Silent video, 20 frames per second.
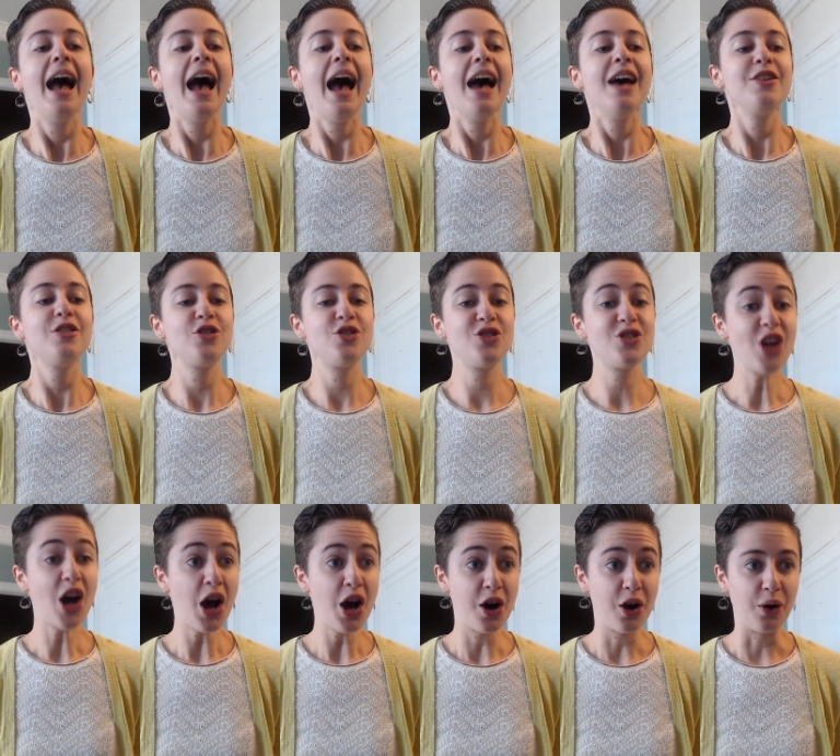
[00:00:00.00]

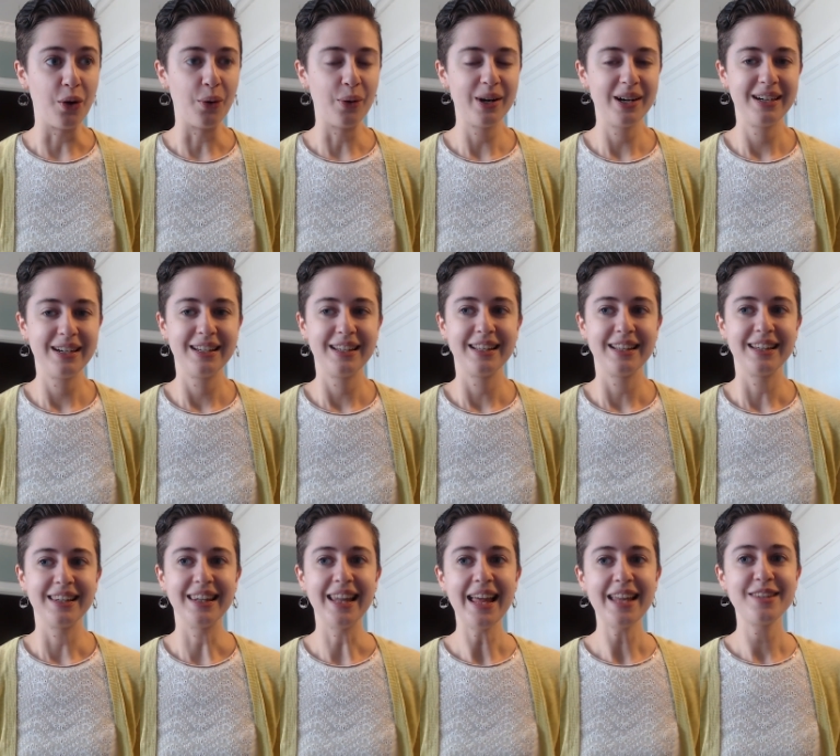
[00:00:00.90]
So
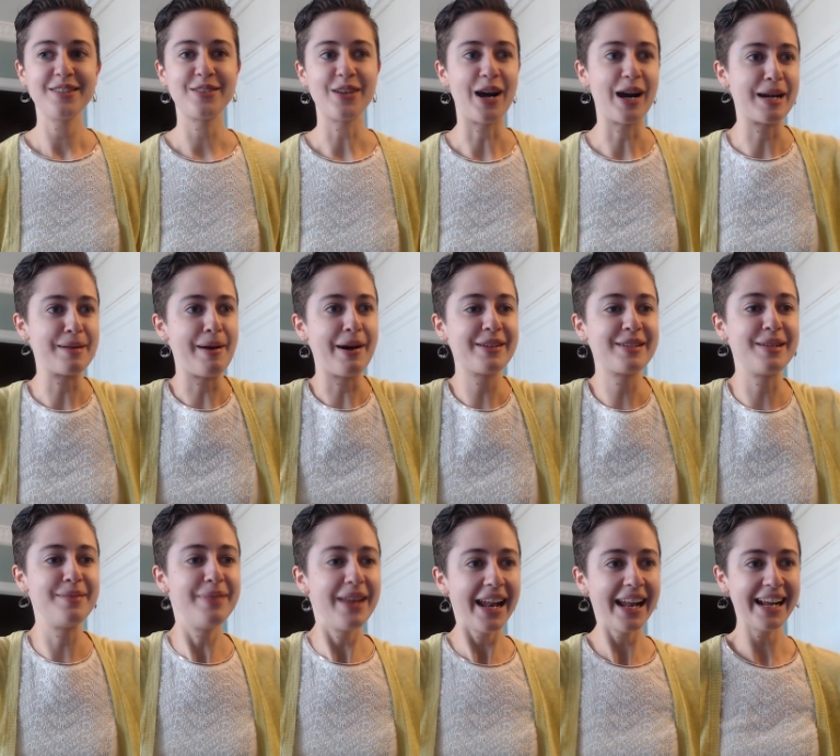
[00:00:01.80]
let's talk about
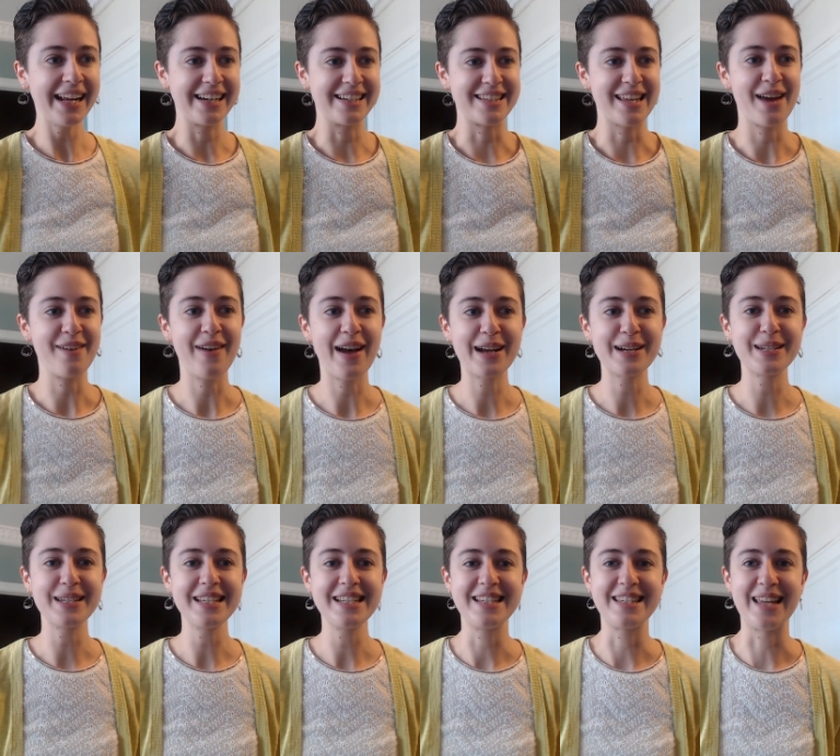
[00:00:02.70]
some knitting because I've
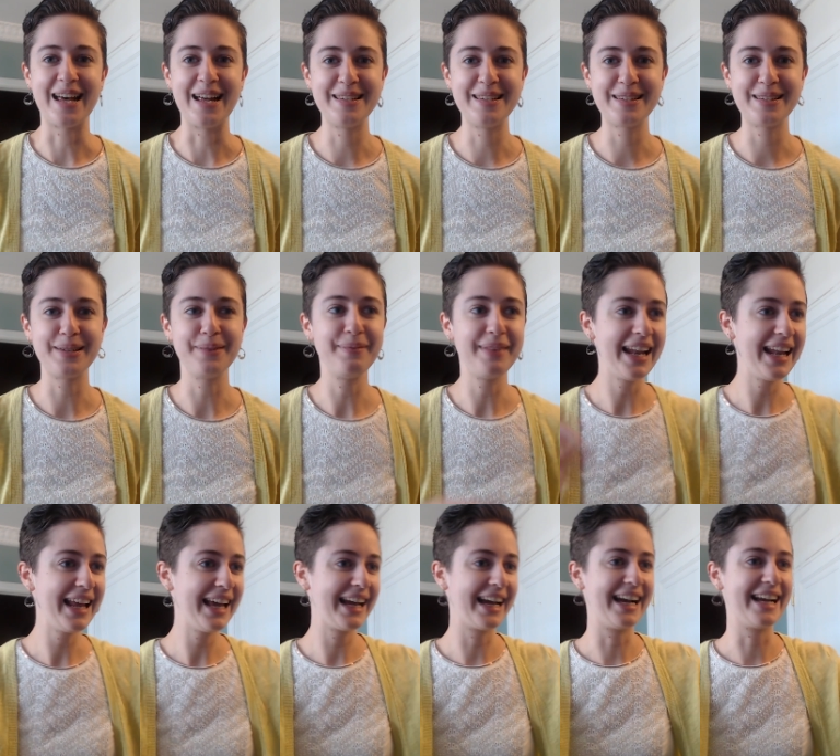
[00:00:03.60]
actually done some
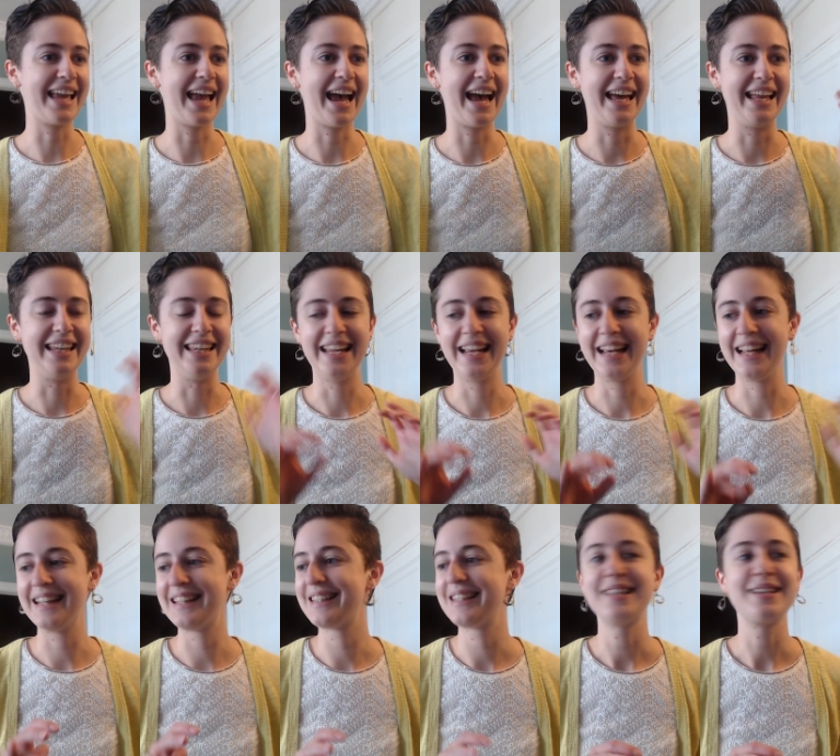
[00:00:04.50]
knitting again.
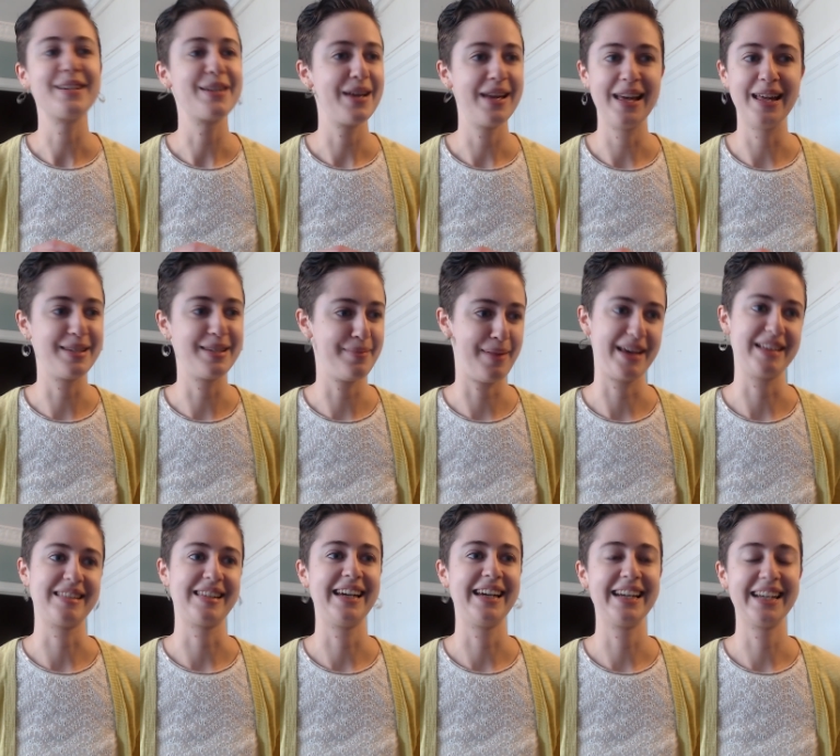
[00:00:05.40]
It's it's
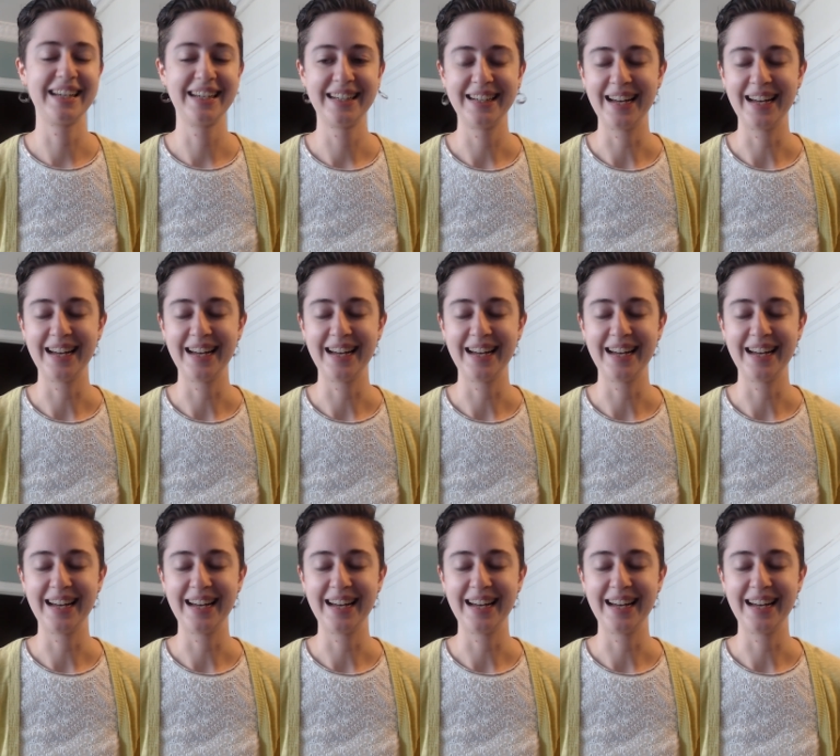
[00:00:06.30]
amazing.